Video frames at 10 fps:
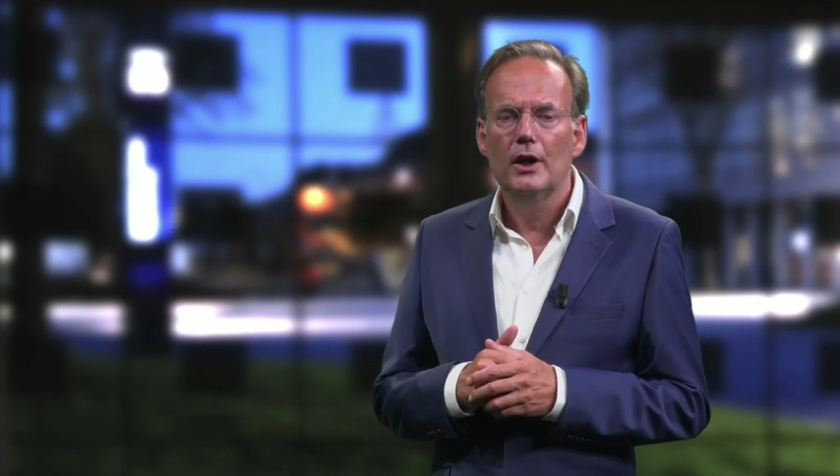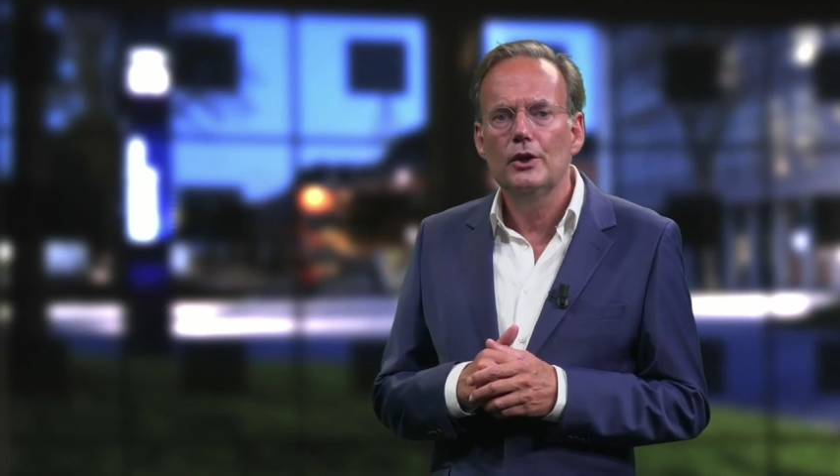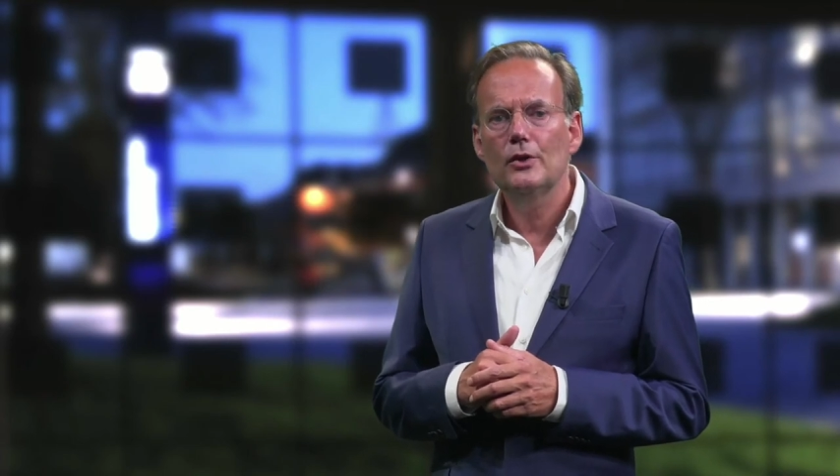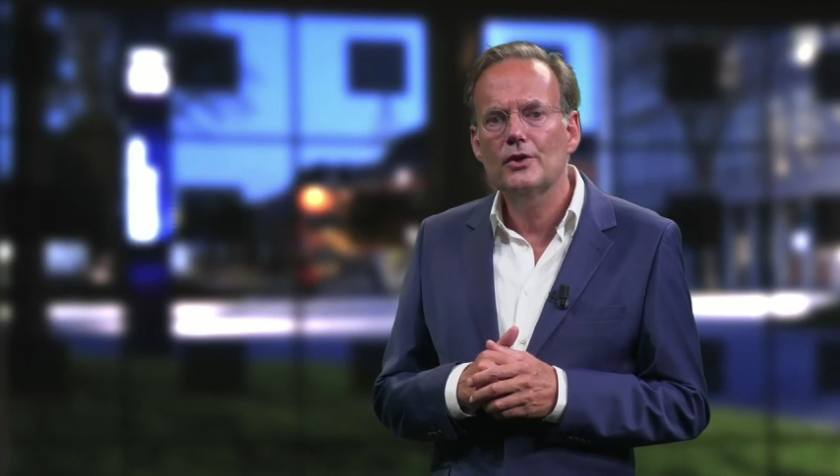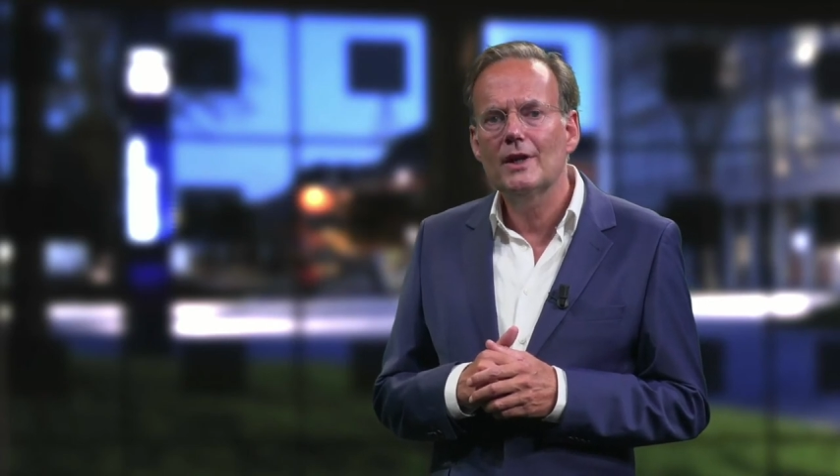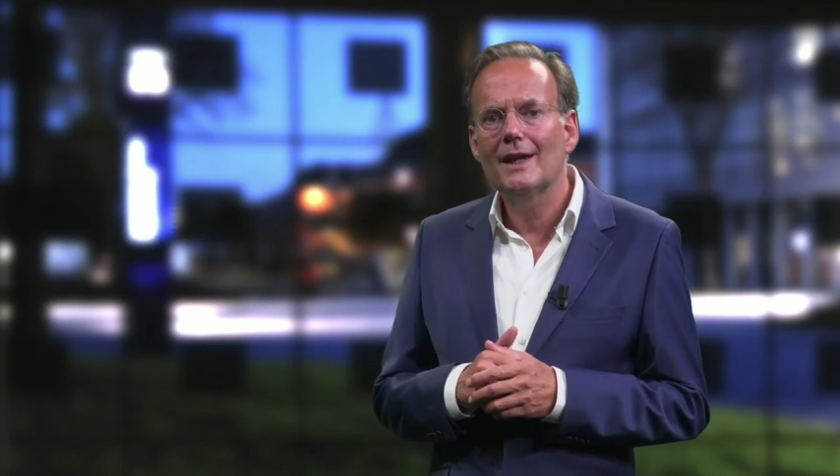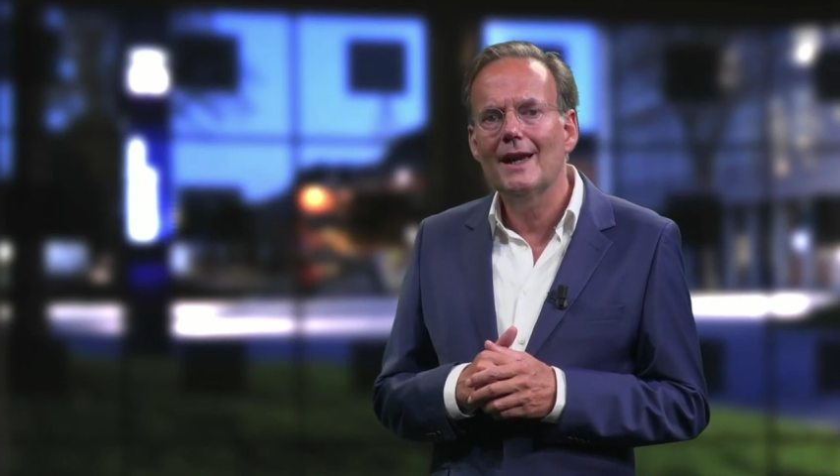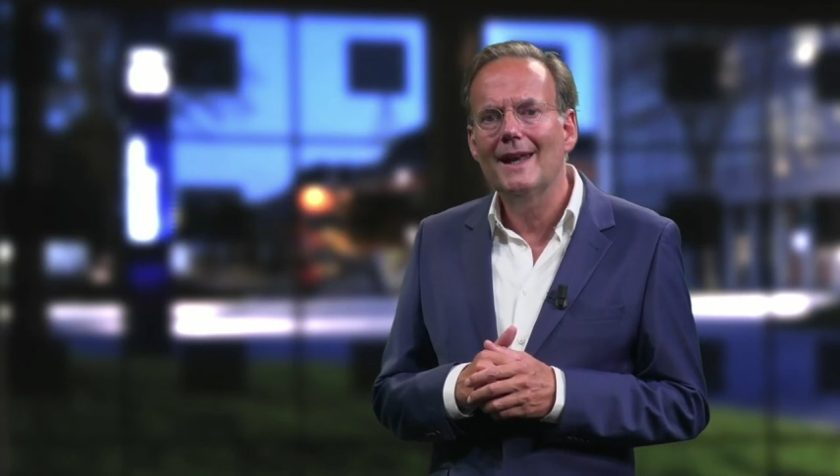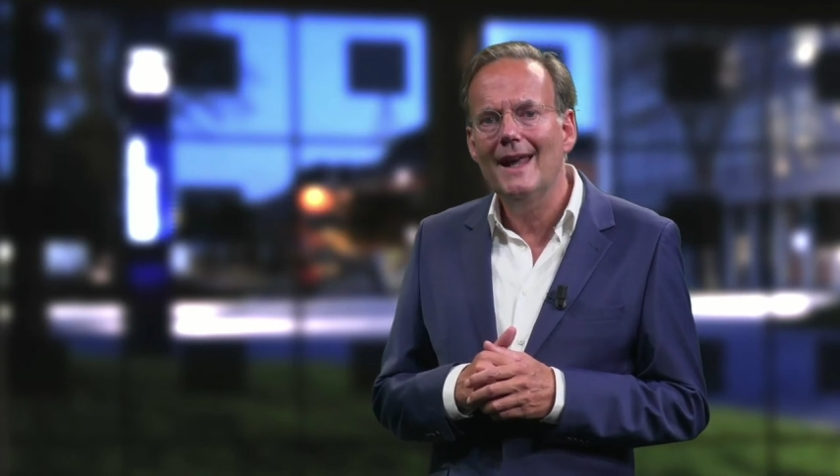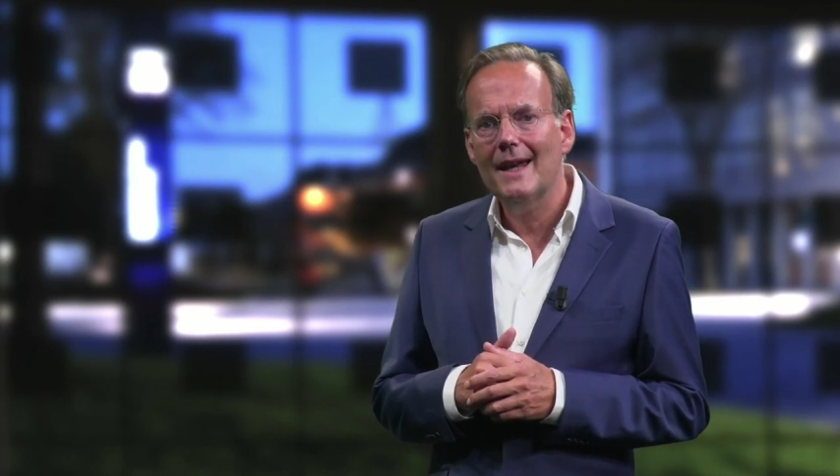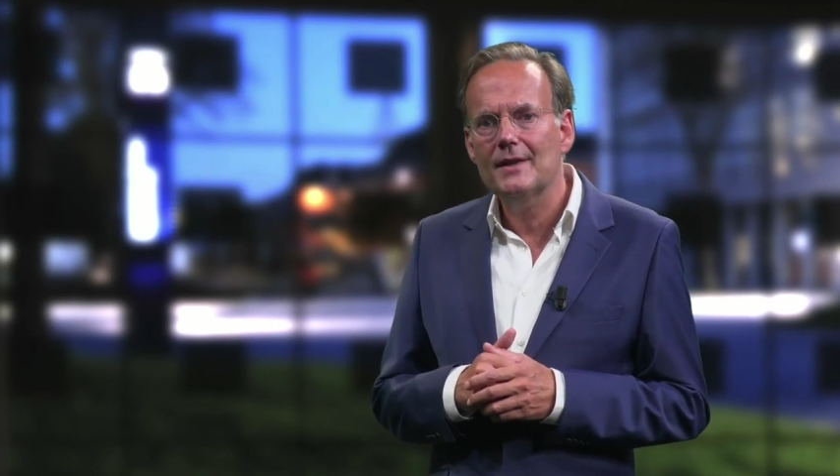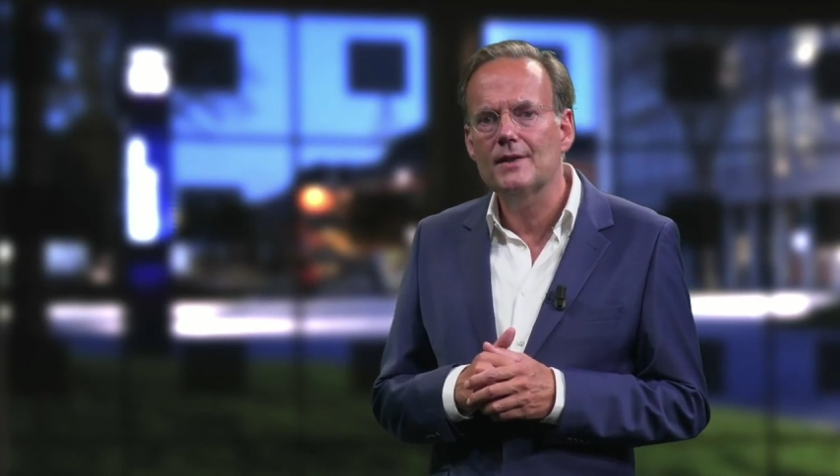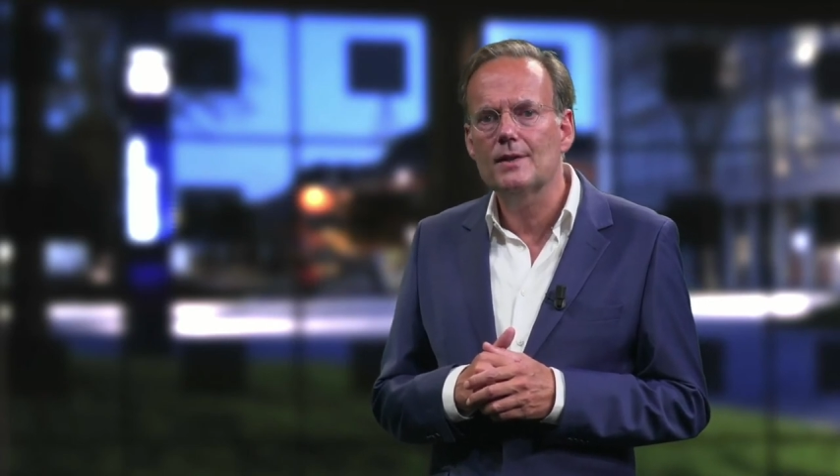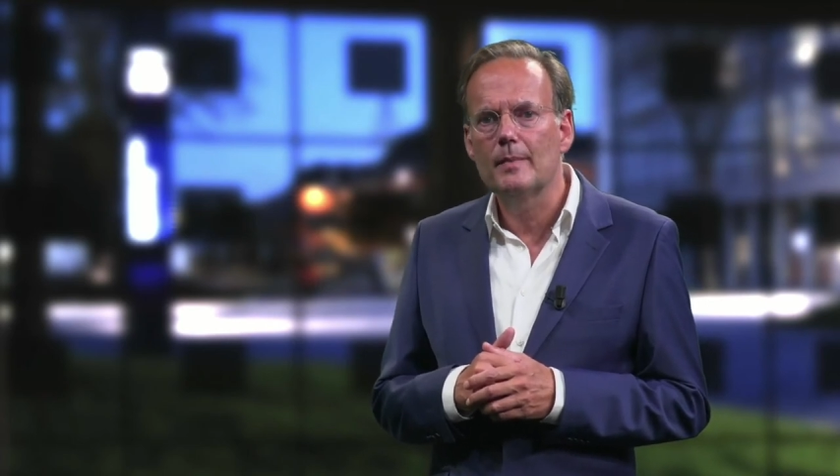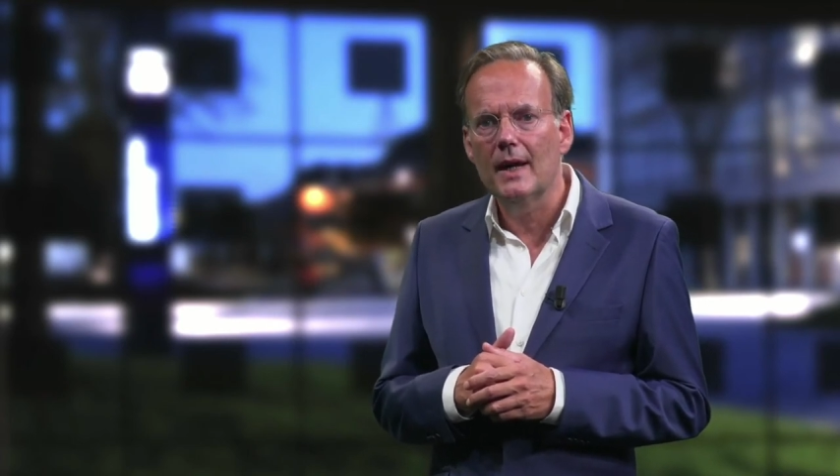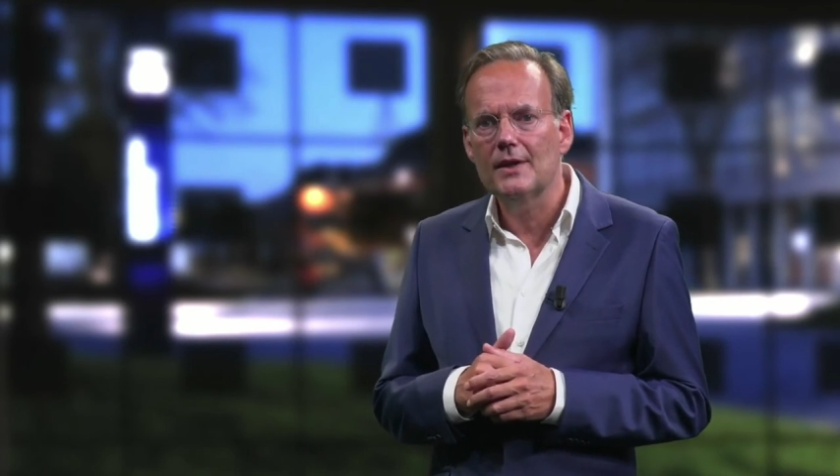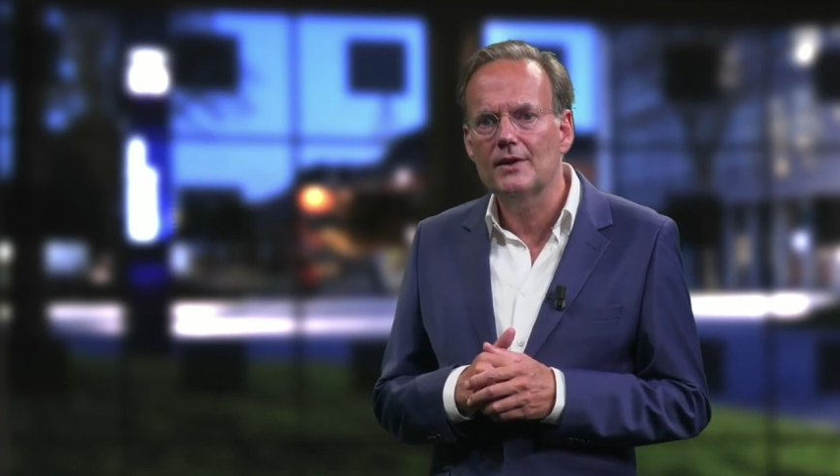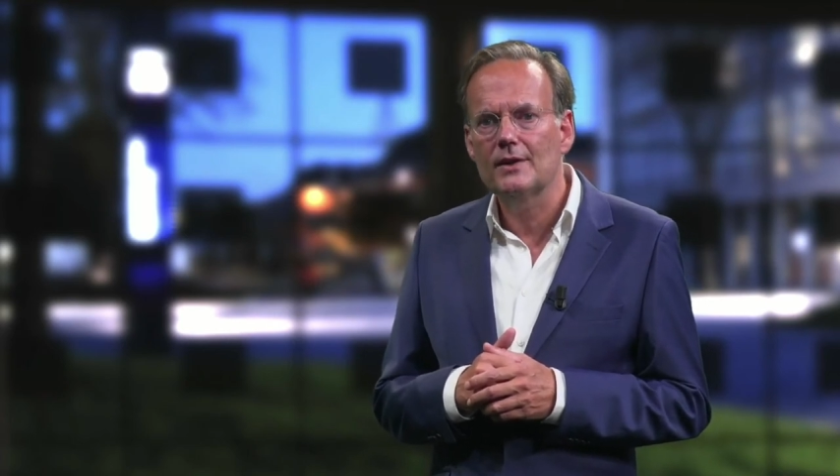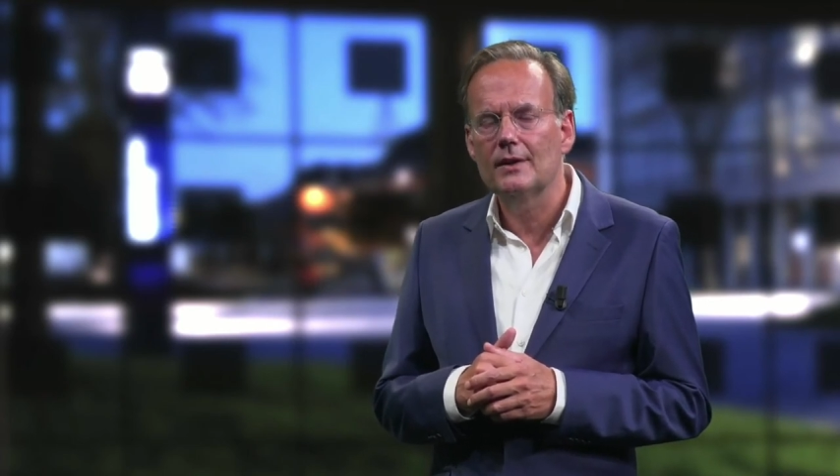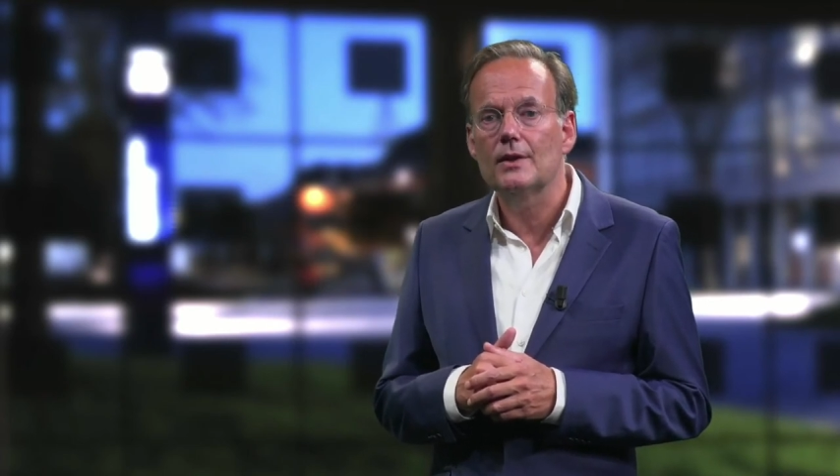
using analysis-based